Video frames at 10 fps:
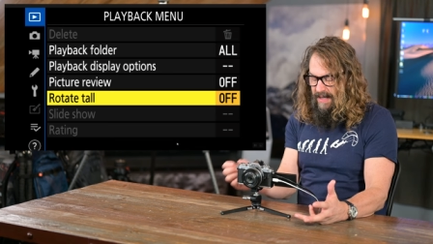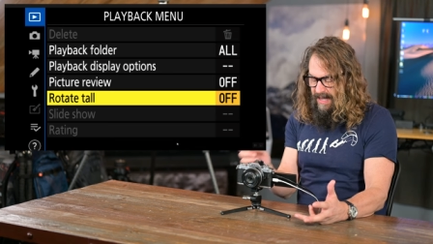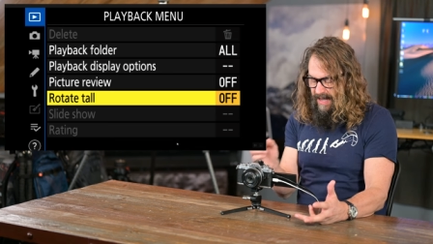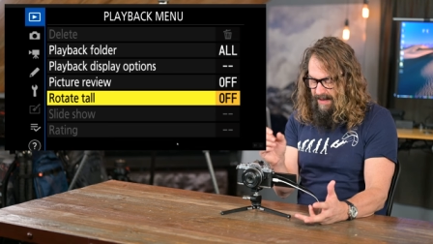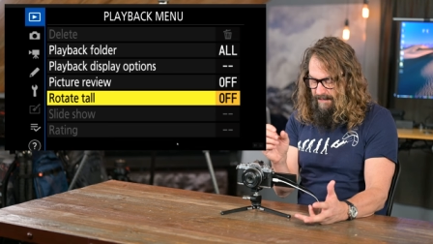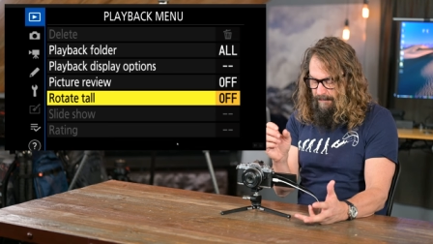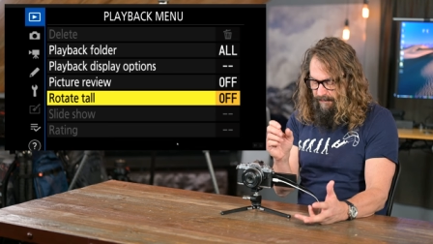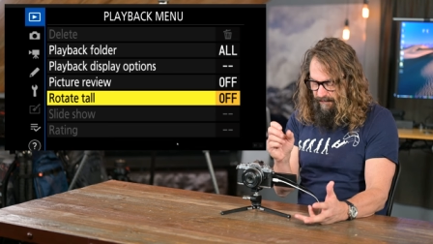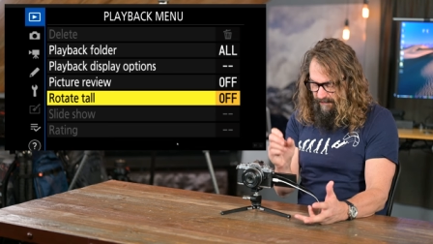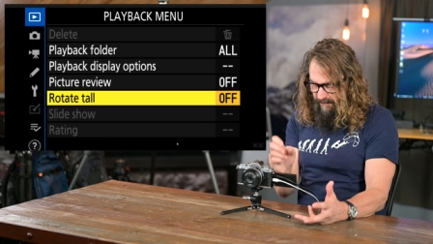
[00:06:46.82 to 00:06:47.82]
it
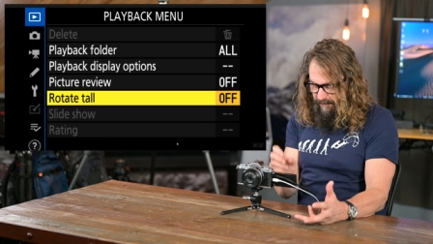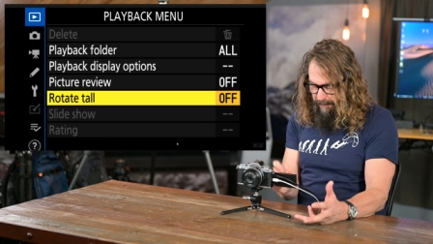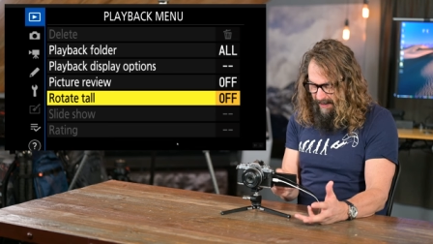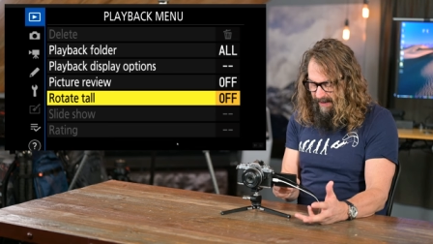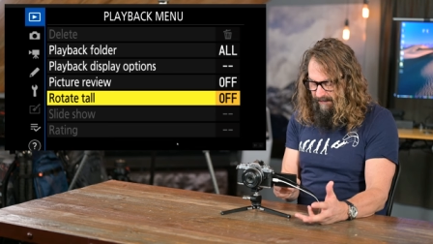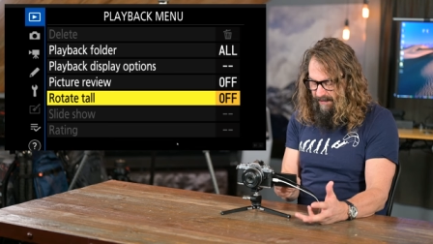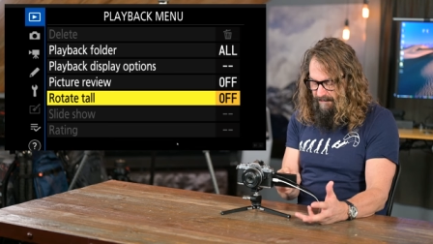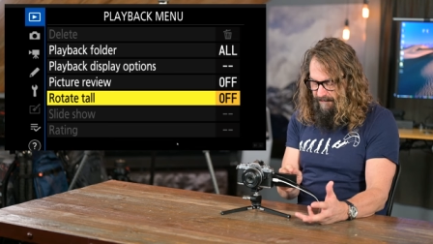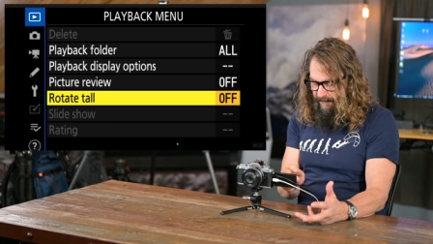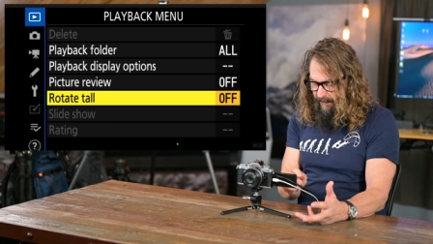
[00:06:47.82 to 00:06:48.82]
displays
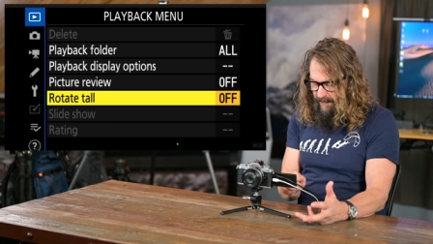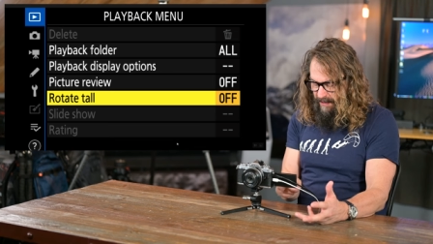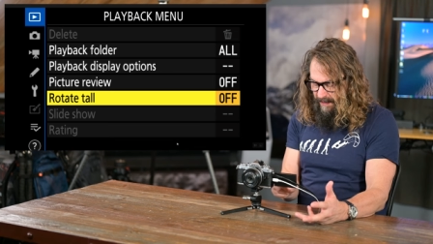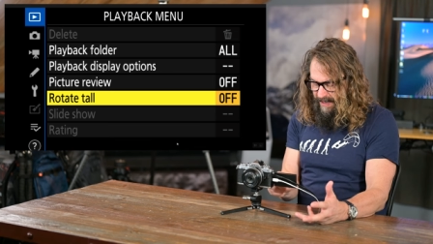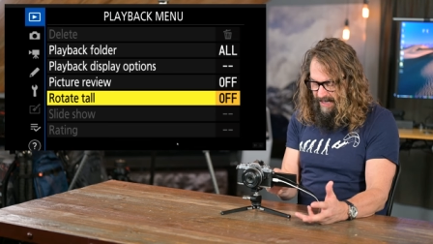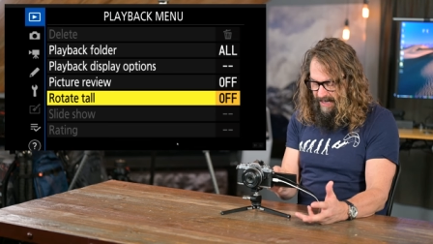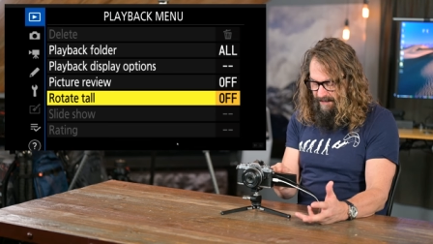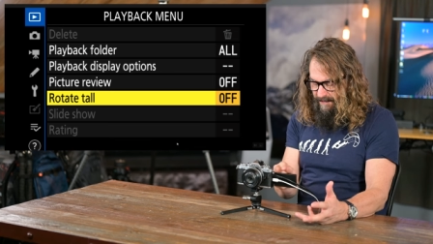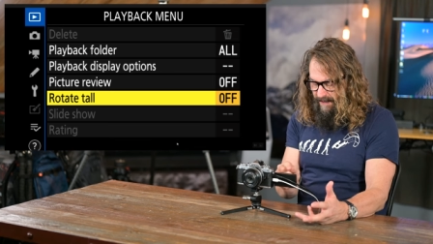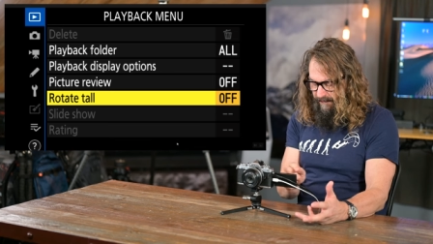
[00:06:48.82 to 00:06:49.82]
them vertically
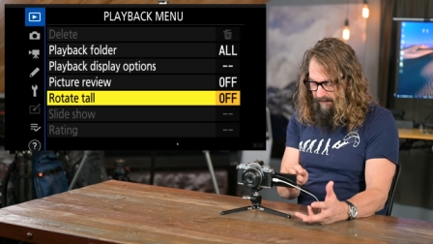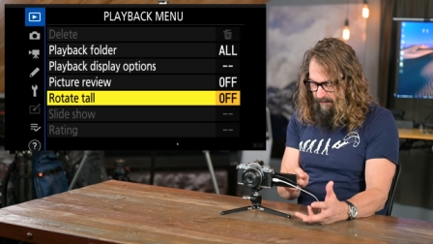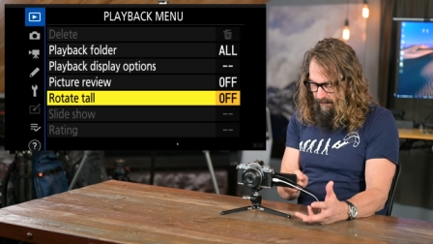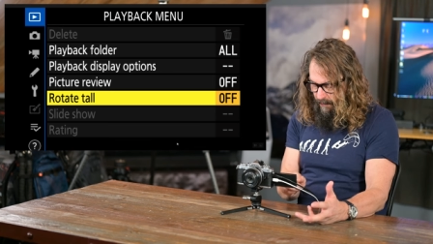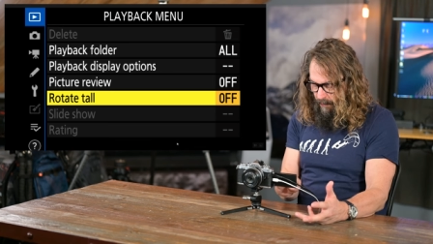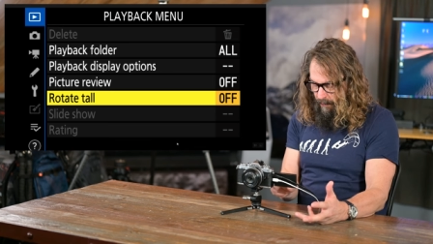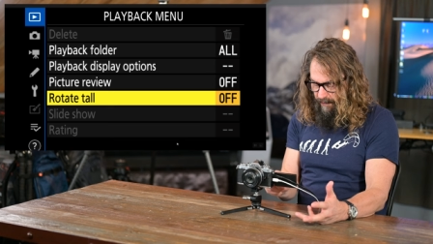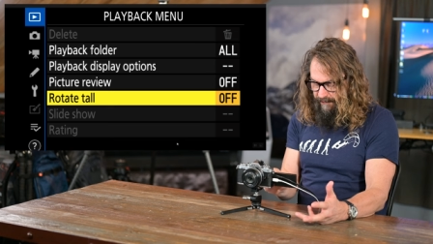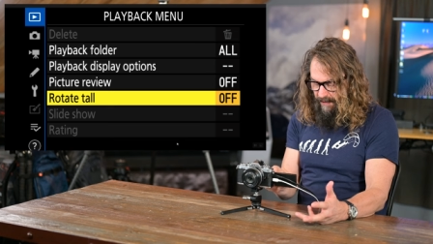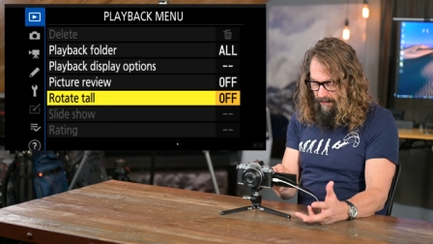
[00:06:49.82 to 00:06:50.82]
in this
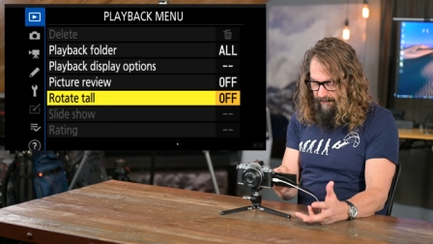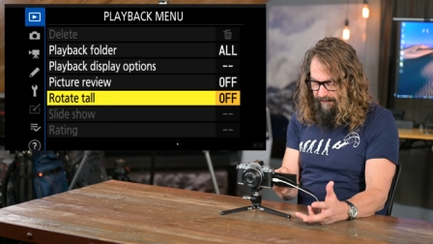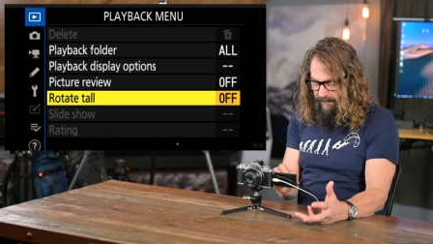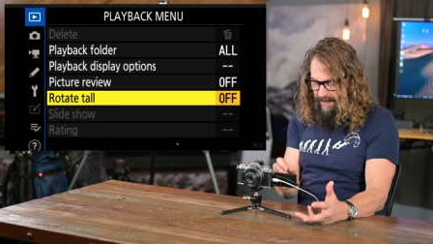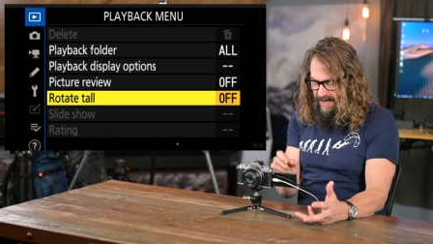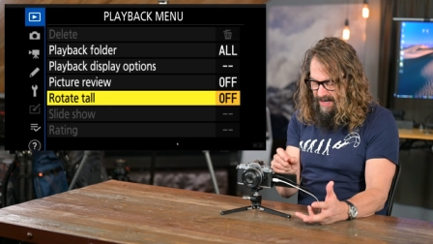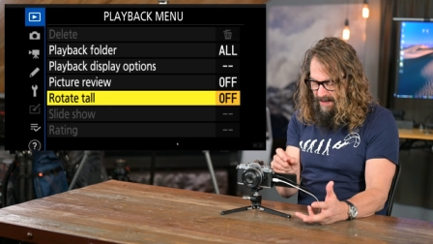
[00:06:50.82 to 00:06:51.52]
horizontal screen,